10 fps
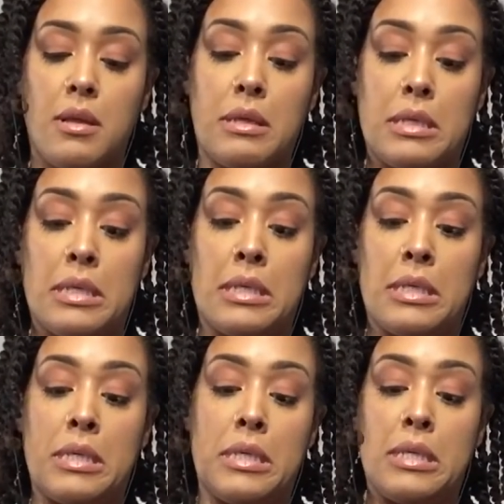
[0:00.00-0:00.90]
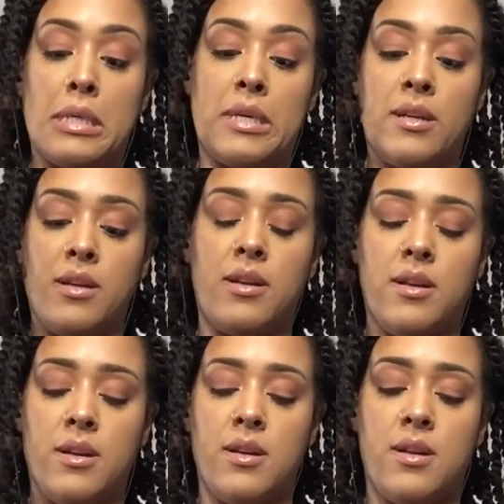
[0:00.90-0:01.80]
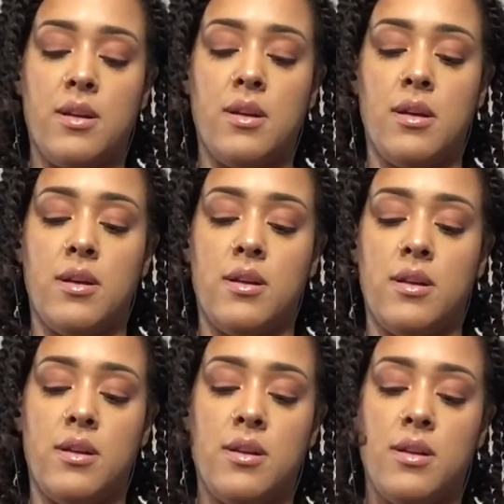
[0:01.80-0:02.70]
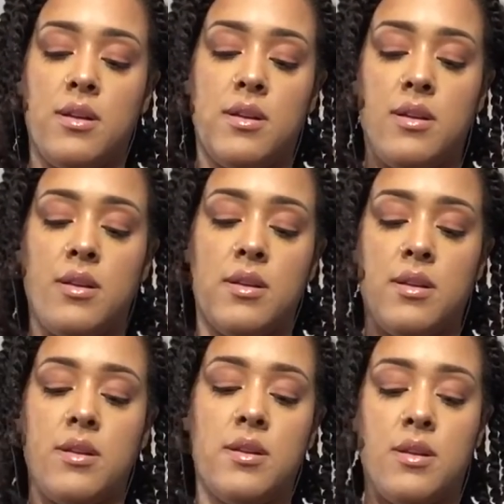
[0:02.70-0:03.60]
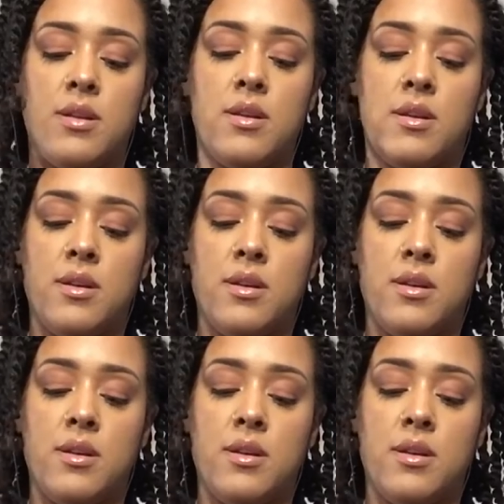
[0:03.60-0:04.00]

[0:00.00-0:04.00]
(no one is talking)